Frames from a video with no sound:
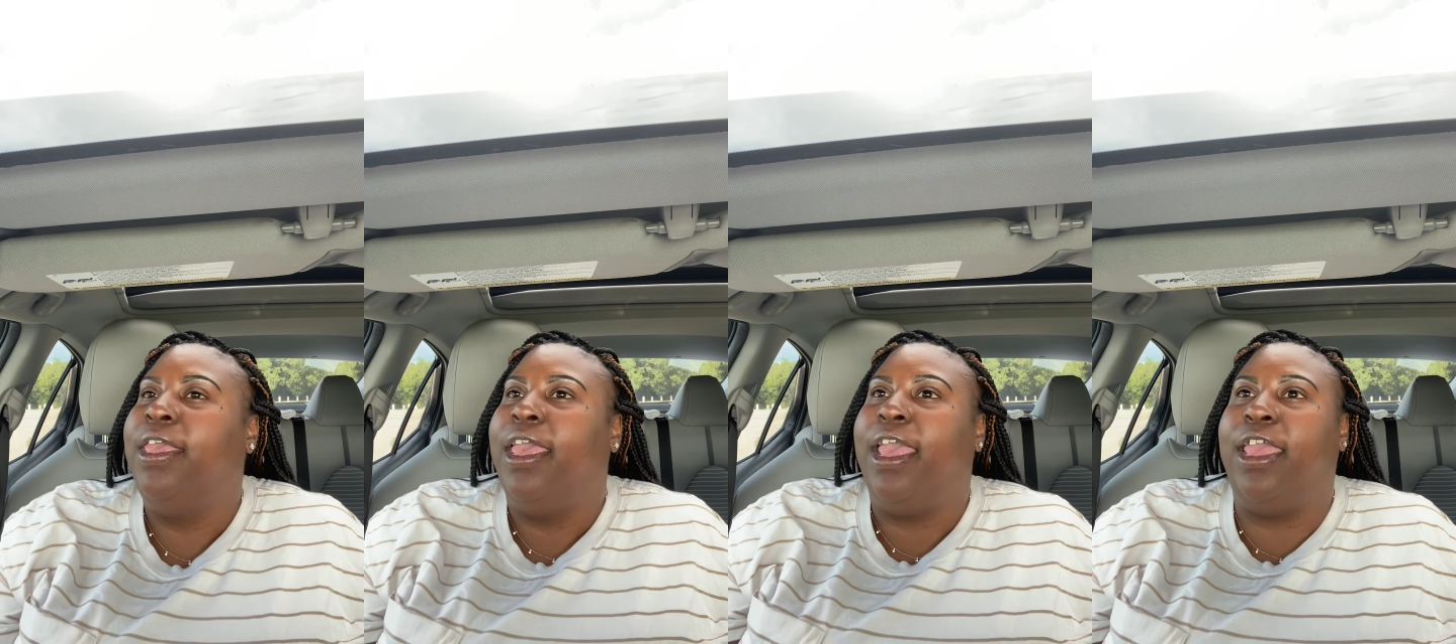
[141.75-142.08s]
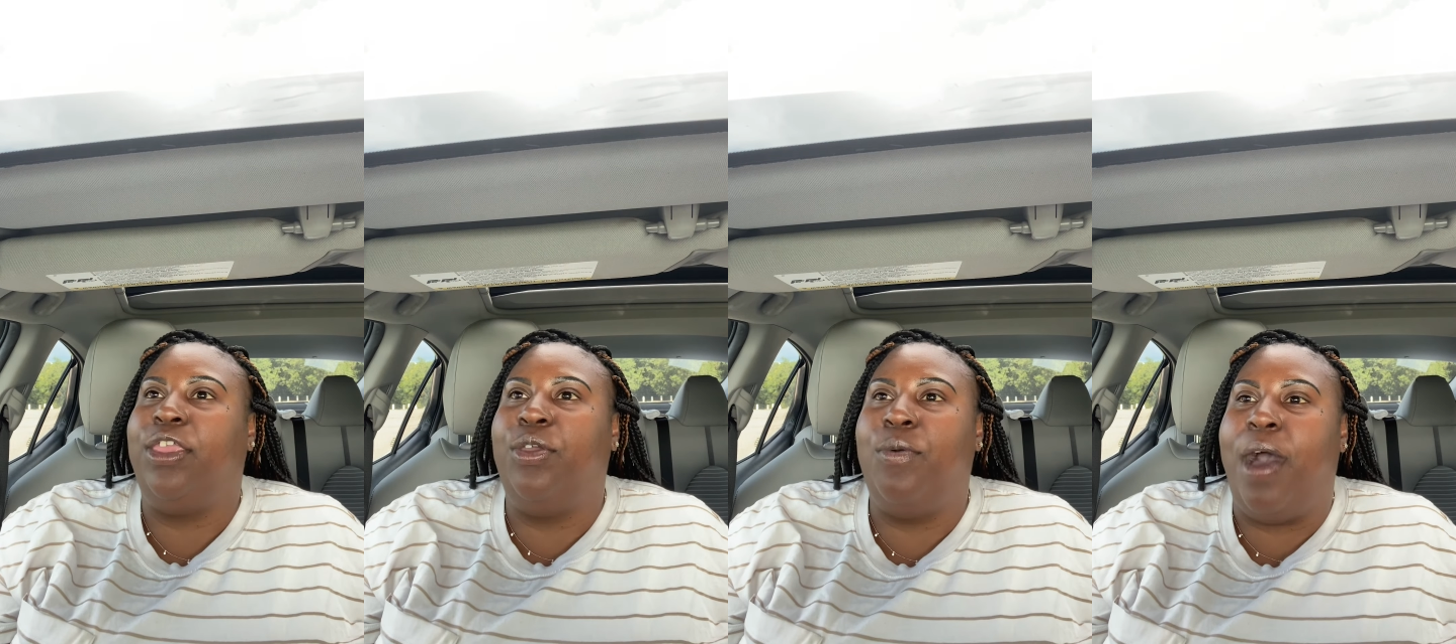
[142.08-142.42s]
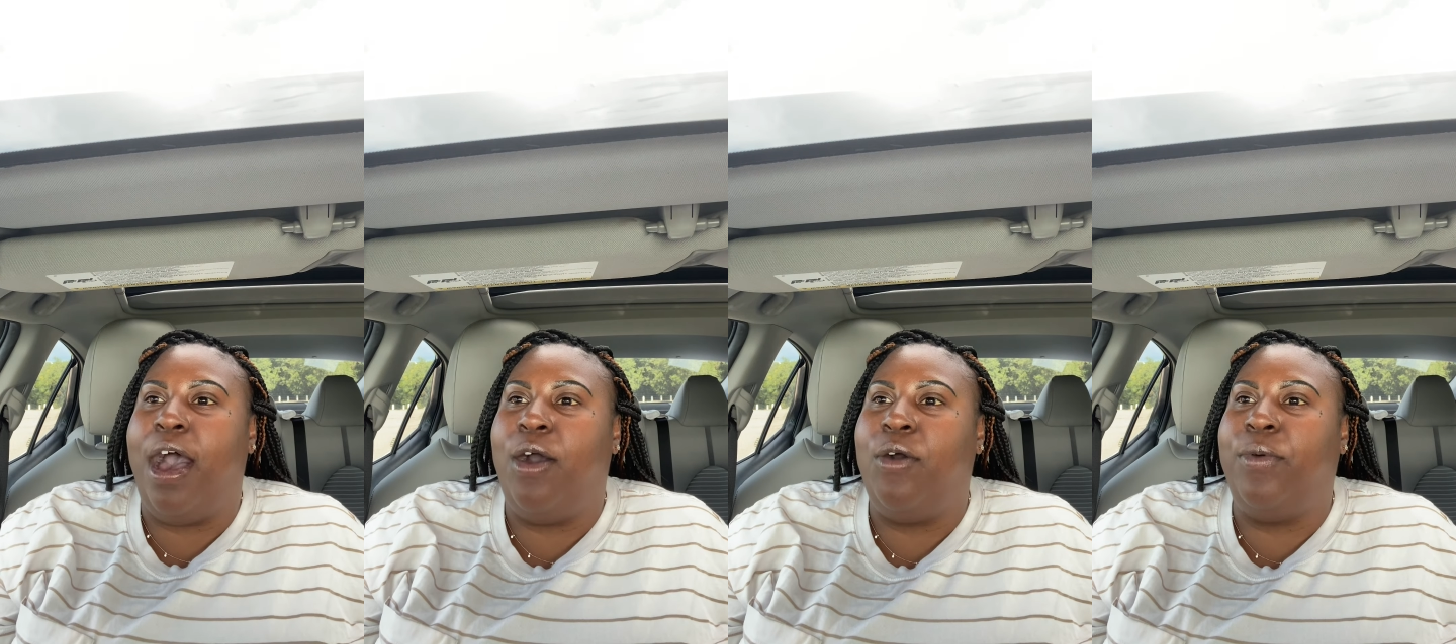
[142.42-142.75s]
And you
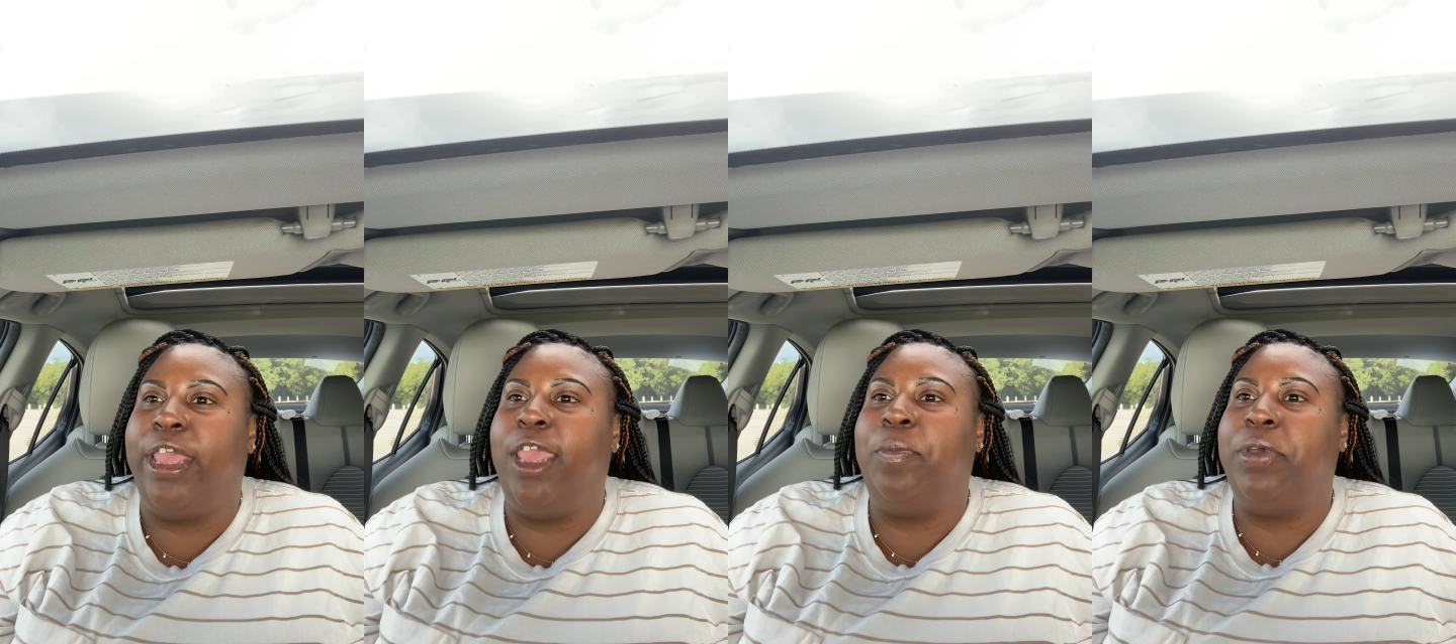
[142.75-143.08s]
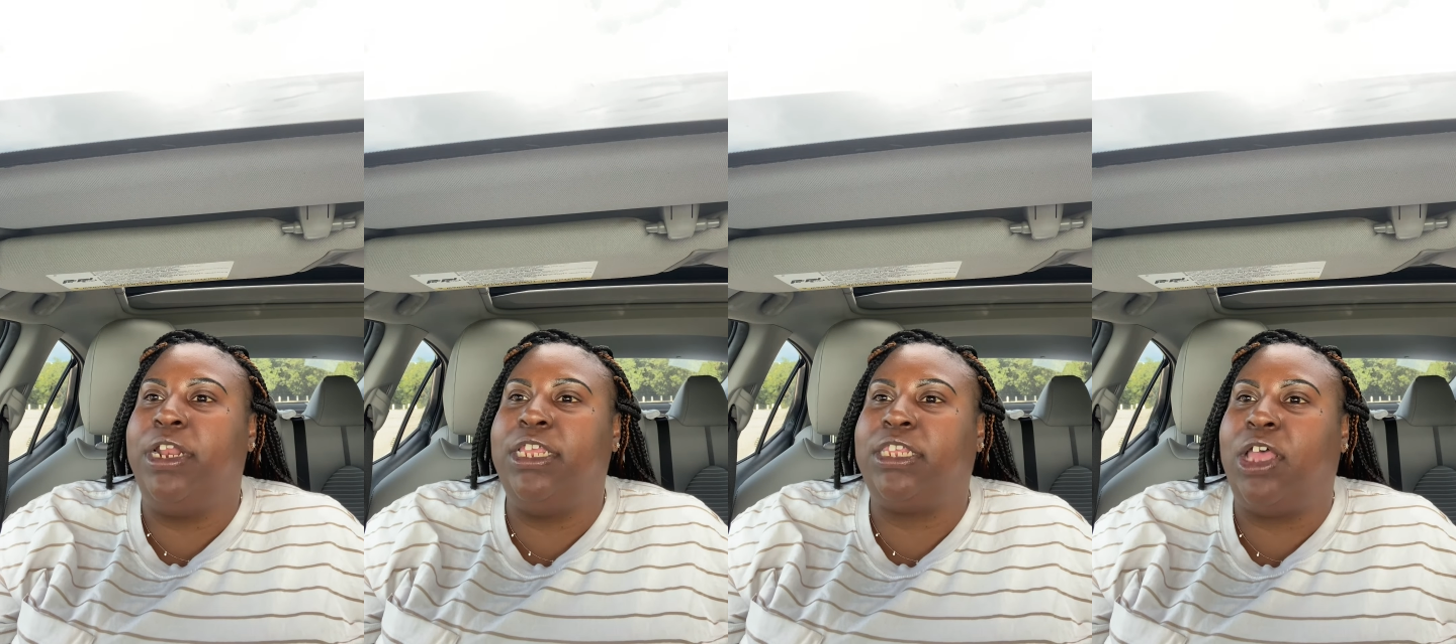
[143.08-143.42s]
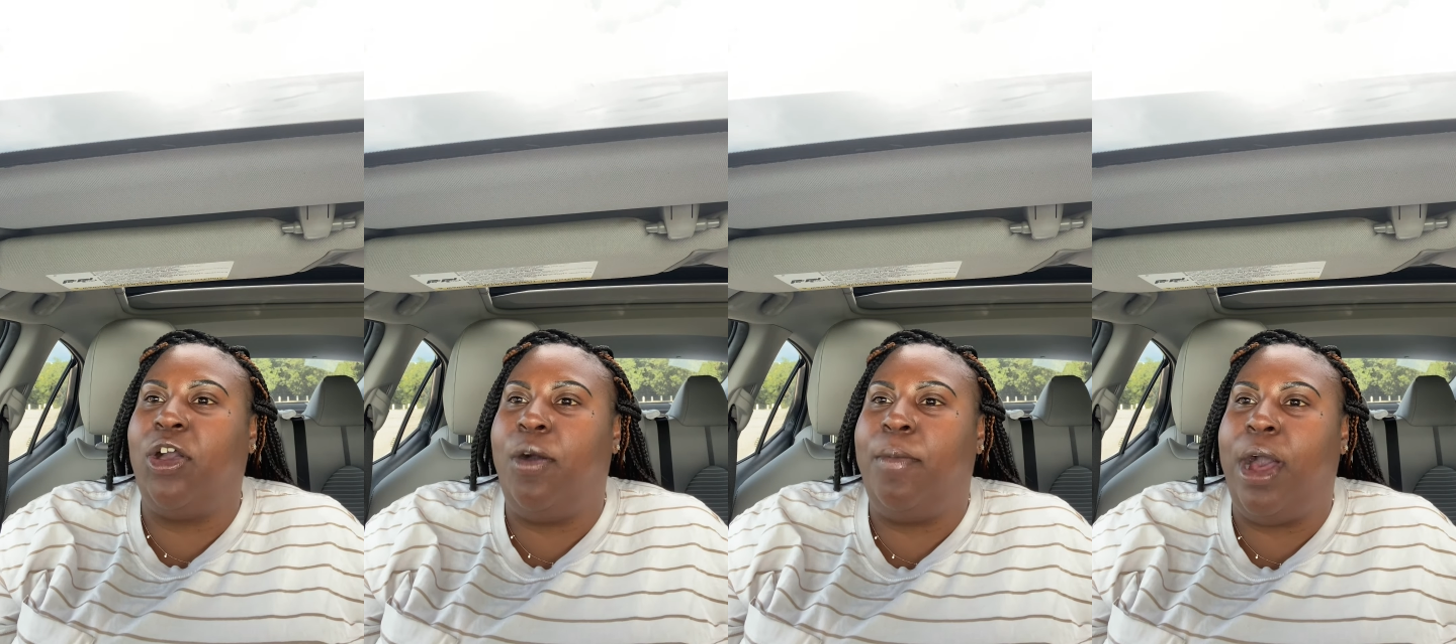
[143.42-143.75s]
all, when he put this
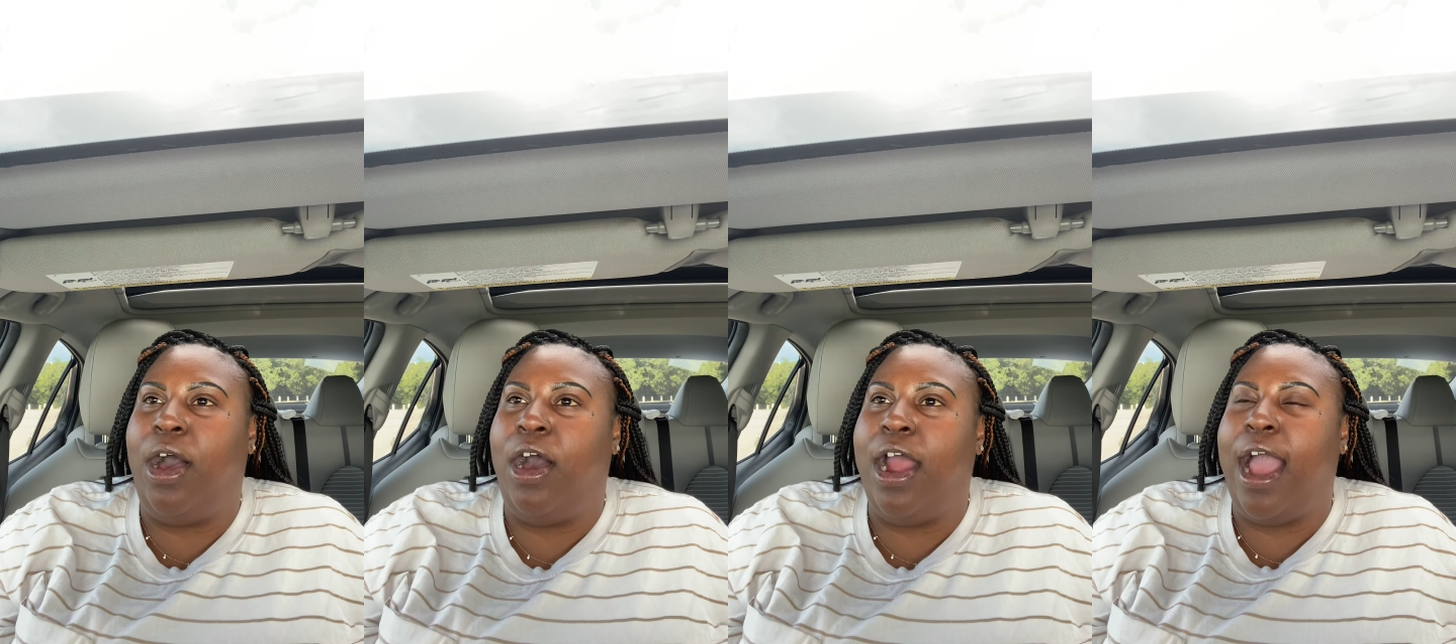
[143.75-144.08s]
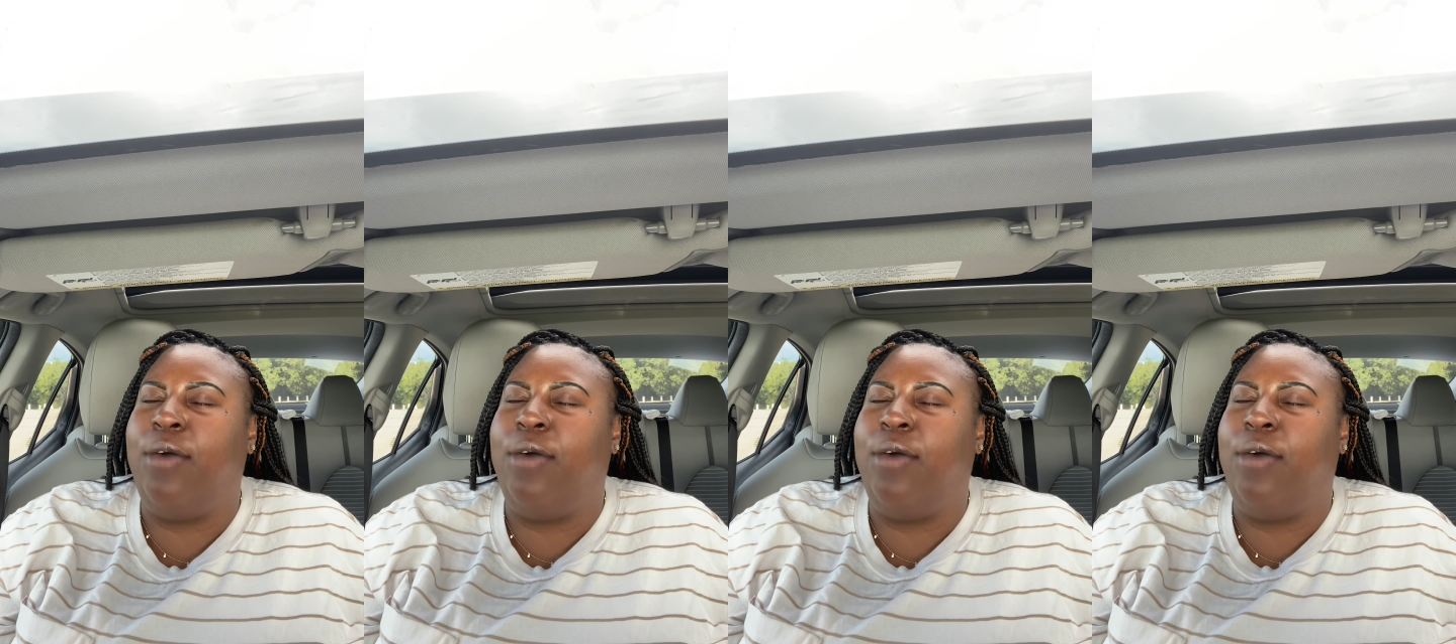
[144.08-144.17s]
song on my heart,